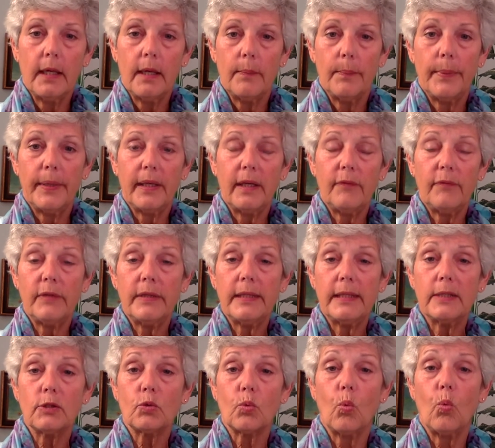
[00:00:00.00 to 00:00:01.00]
But if it
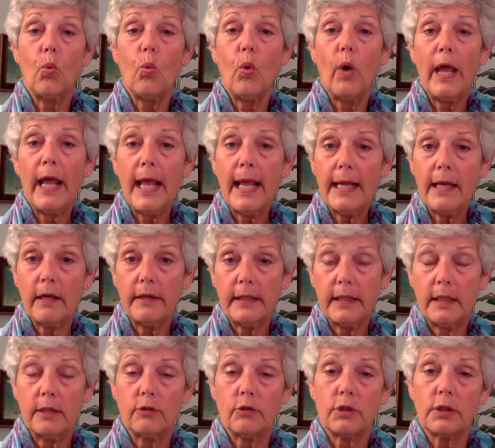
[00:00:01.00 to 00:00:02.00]
gets way on
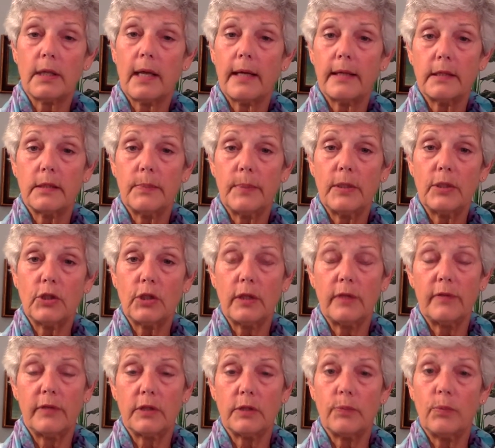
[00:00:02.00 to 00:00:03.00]
the underside, especially
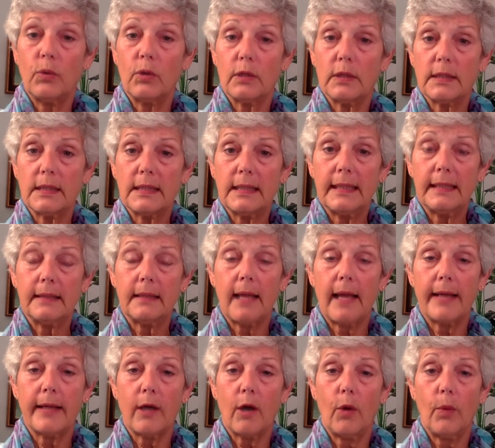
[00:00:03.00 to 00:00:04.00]
if it's more a
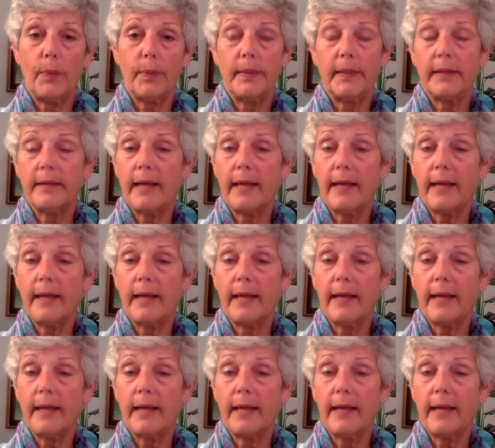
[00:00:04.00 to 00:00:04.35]
slit-like opening,